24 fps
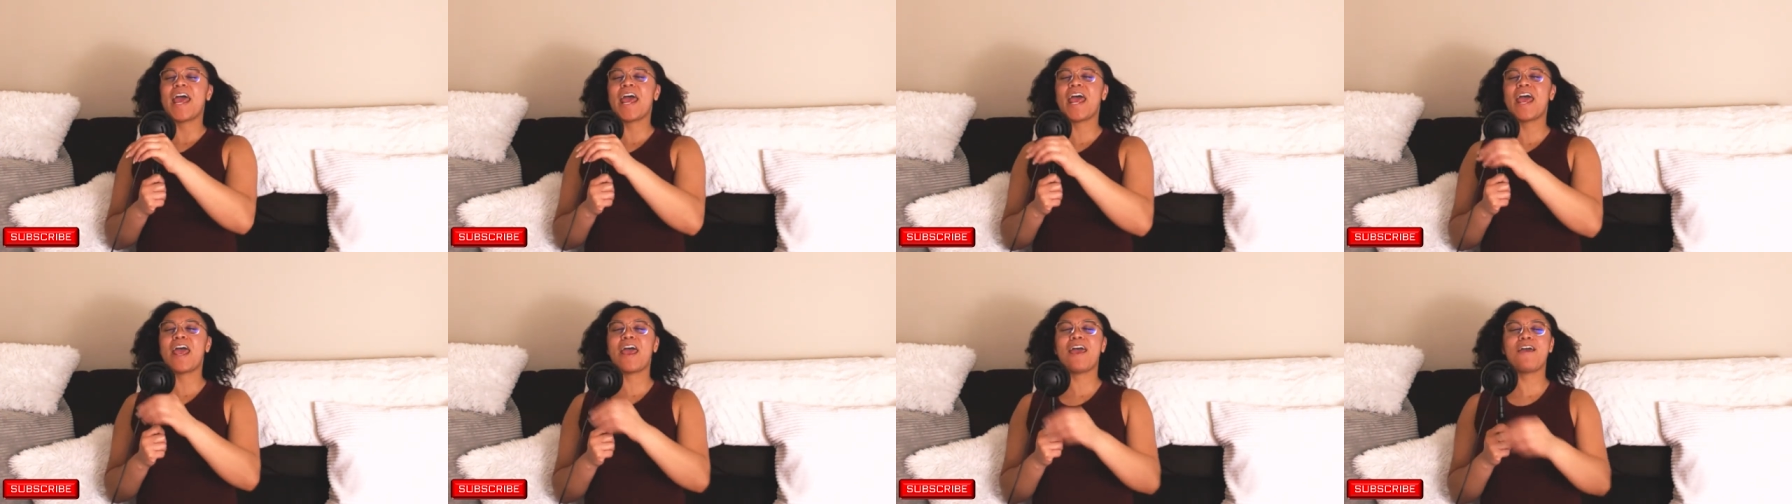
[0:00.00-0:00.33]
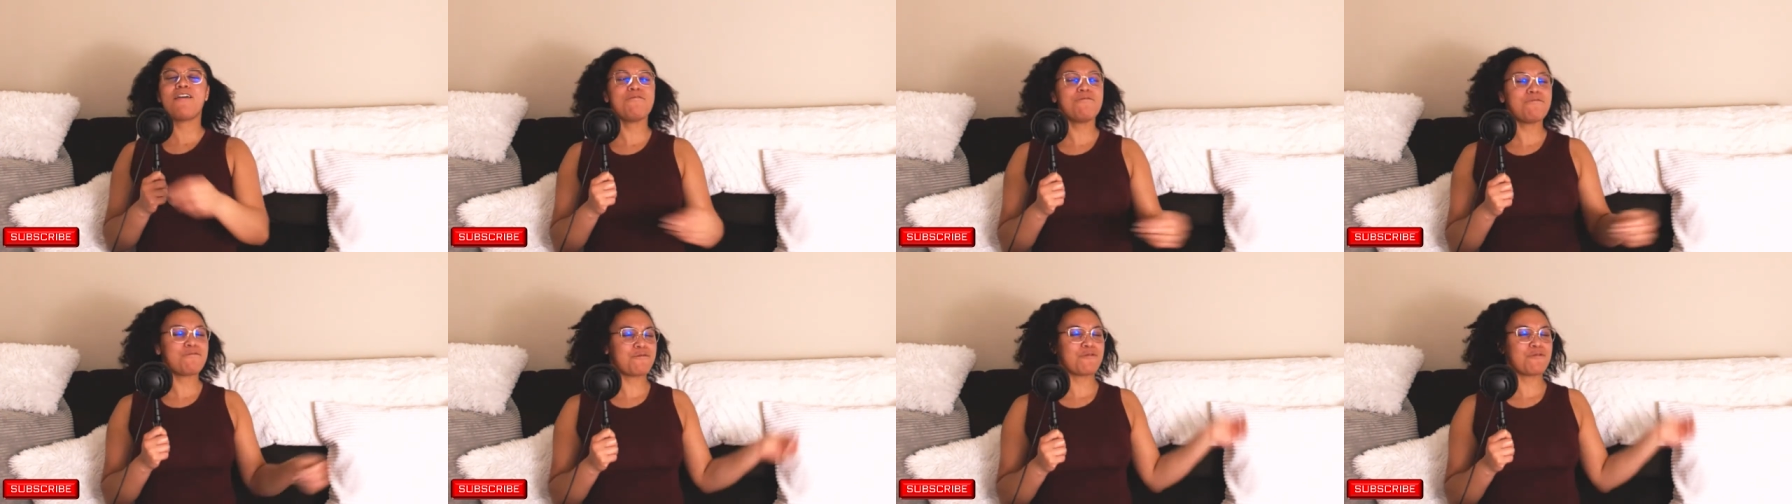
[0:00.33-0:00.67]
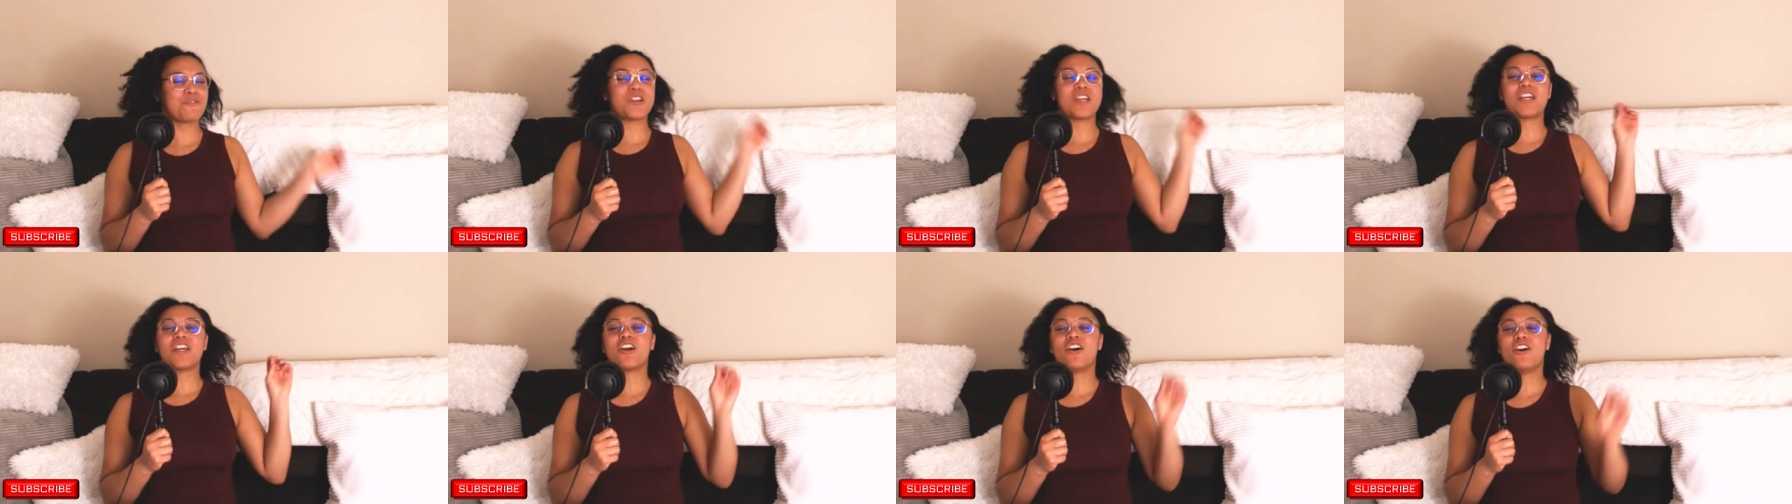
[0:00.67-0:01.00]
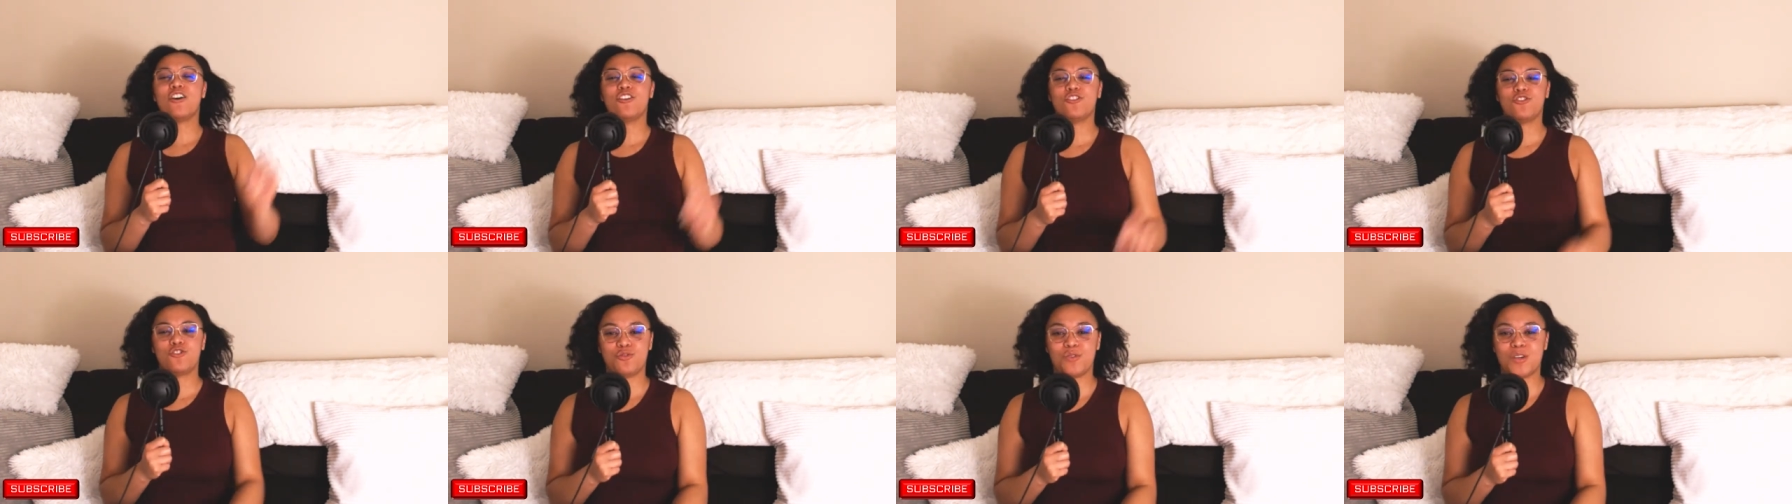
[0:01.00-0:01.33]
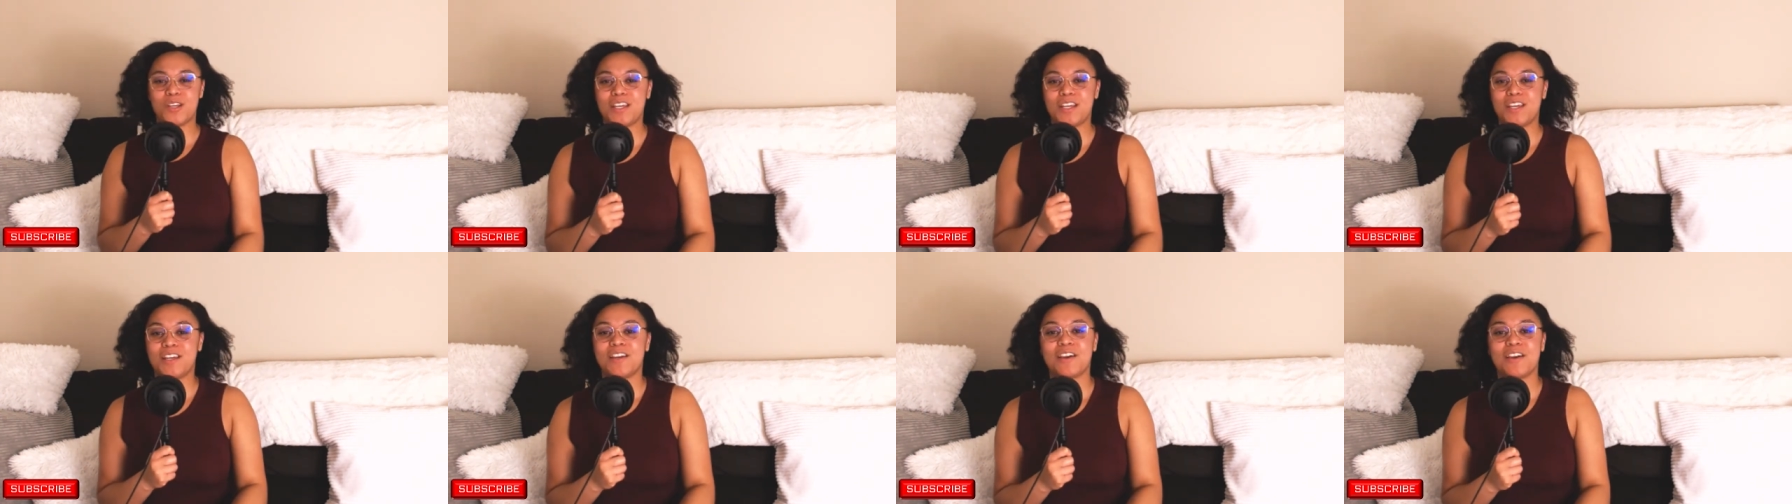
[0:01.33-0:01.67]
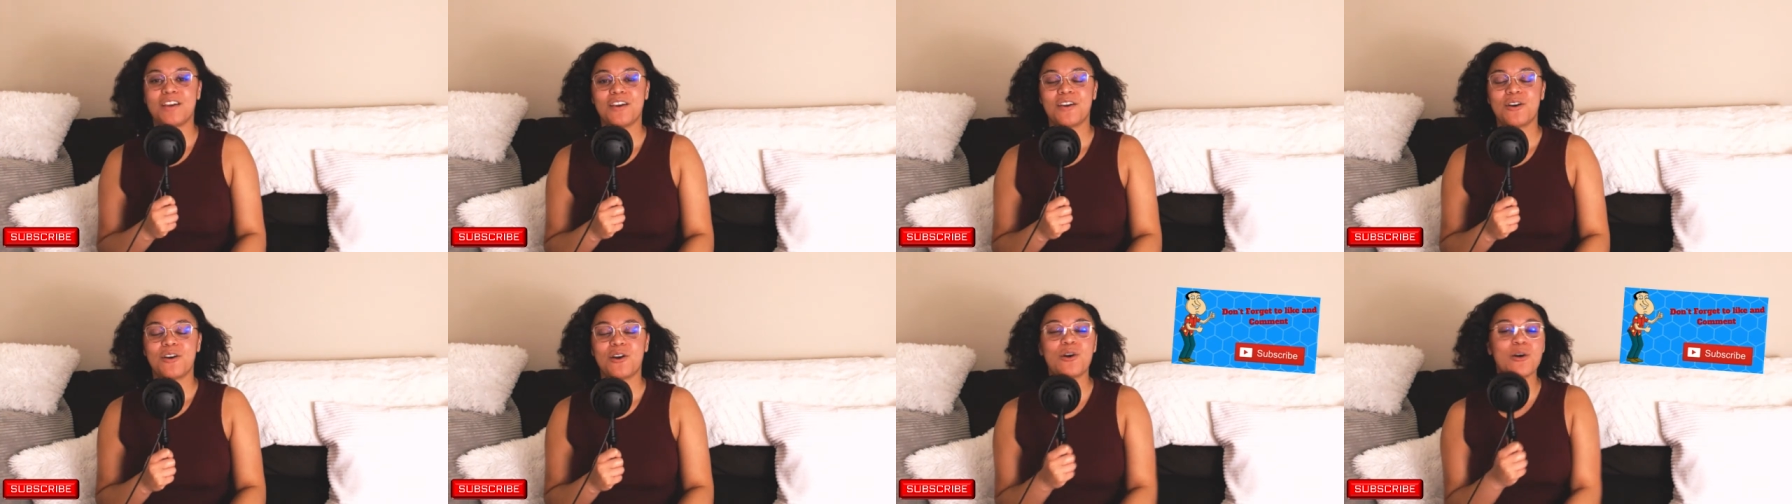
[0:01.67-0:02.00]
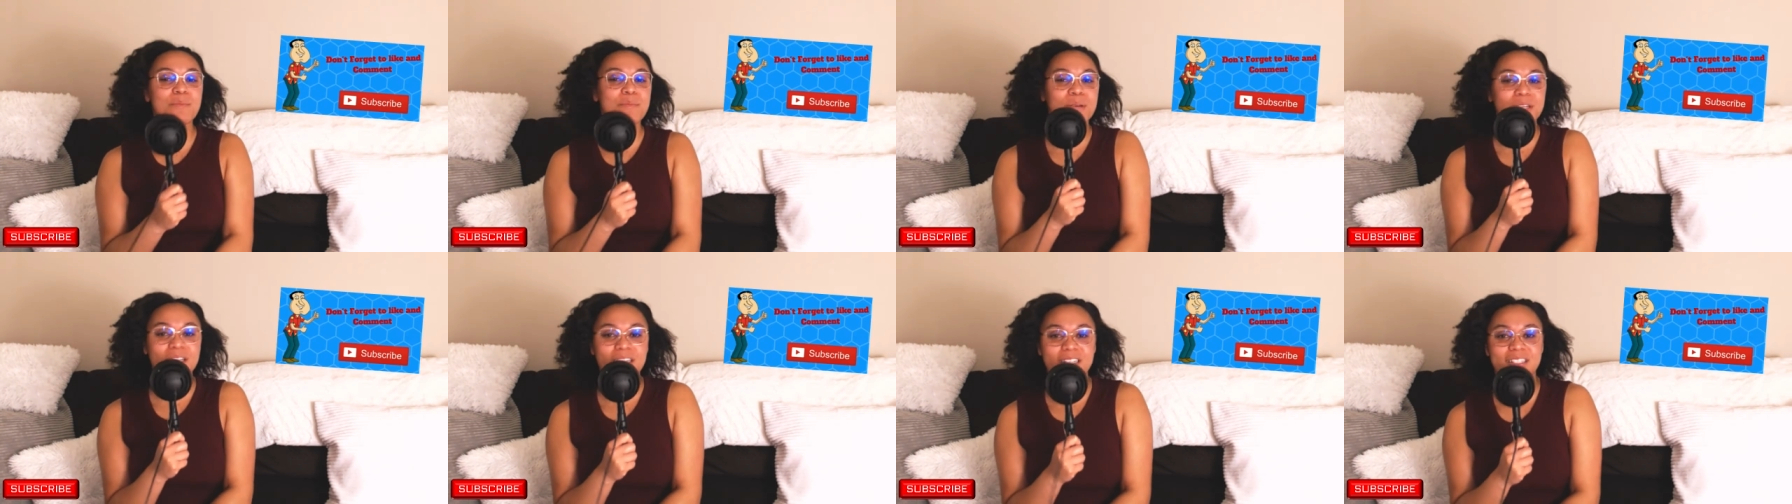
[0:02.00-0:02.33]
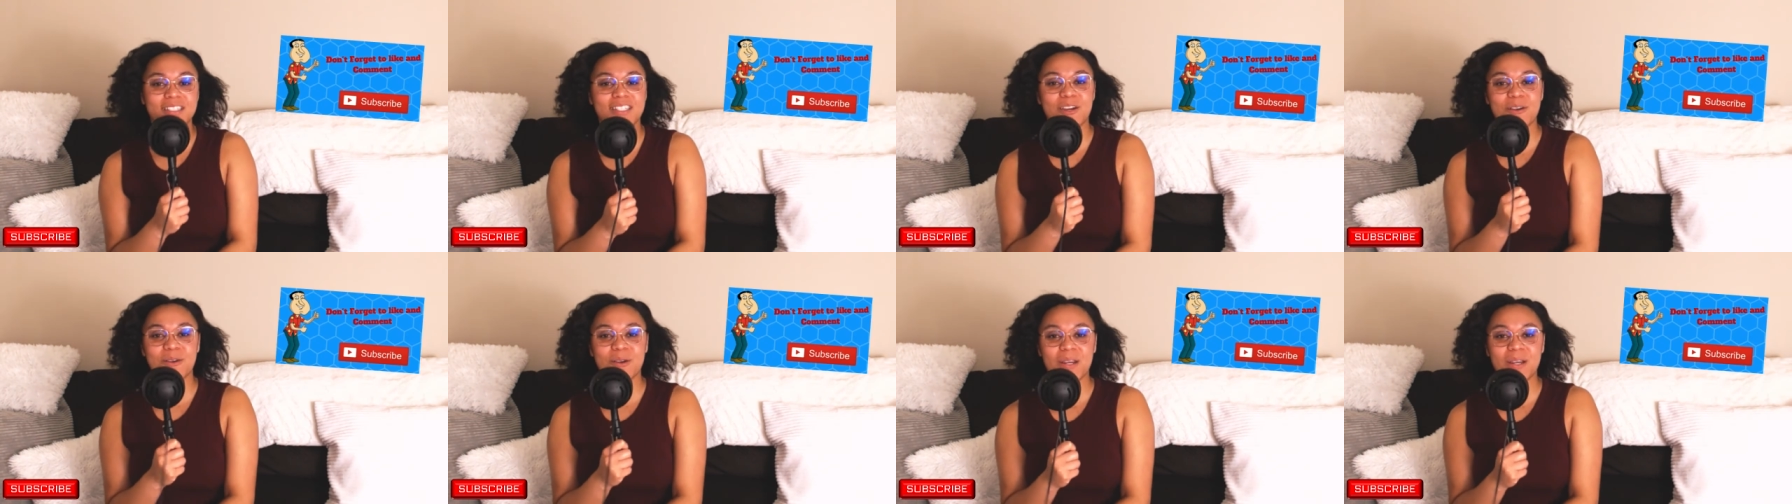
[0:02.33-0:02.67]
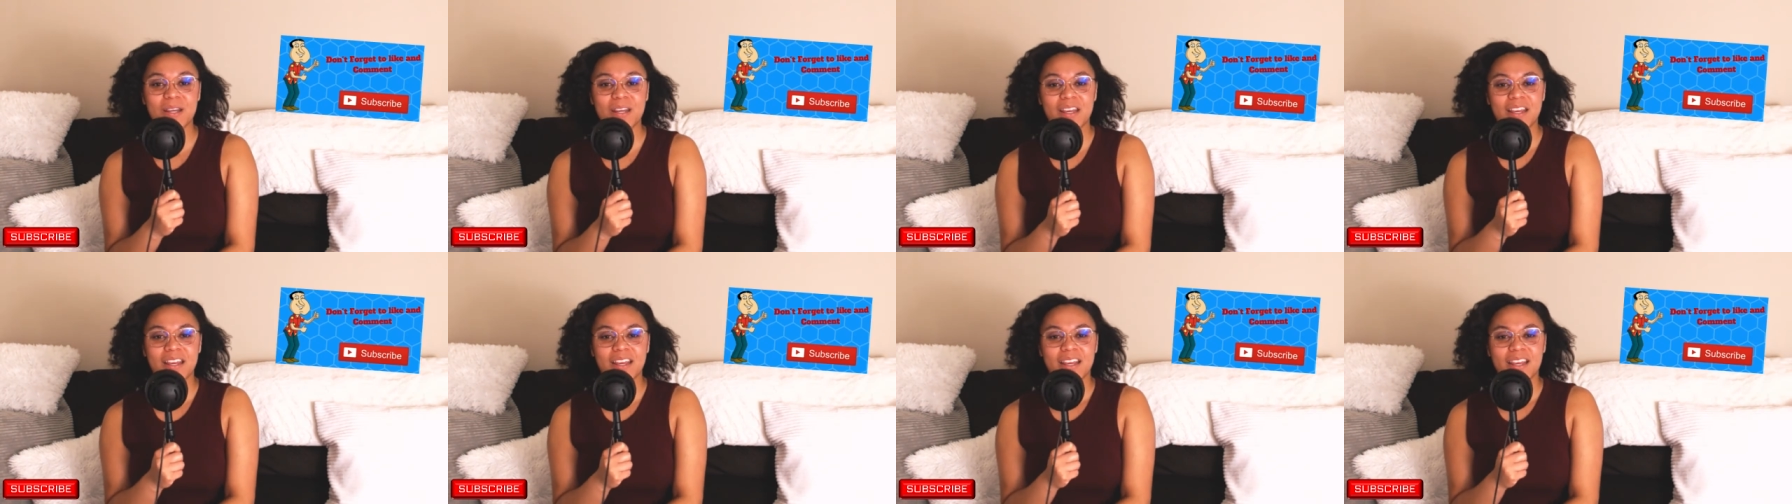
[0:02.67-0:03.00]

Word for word: every country on military.